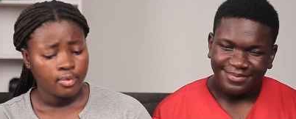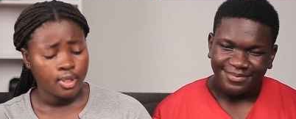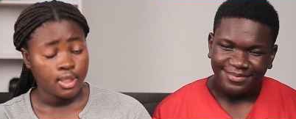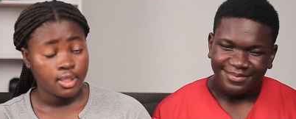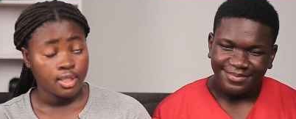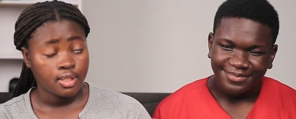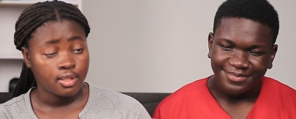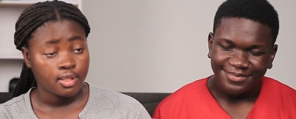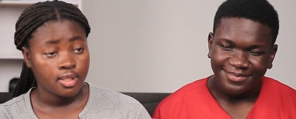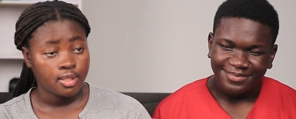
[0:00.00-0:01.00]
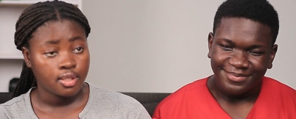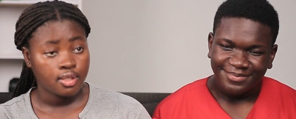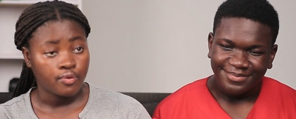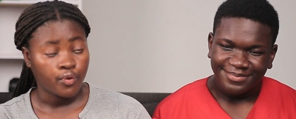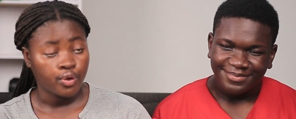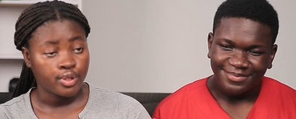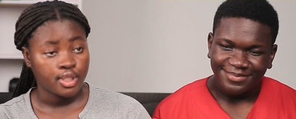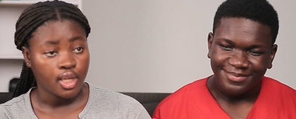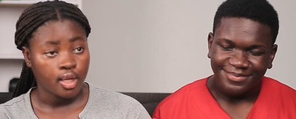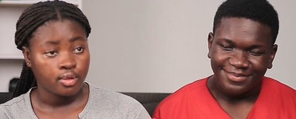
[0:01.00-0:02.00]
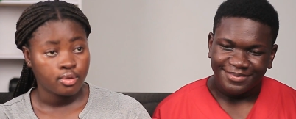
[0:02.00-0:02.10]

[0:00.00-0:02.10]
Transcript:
Speaker 1: This, this, this, this is a very sad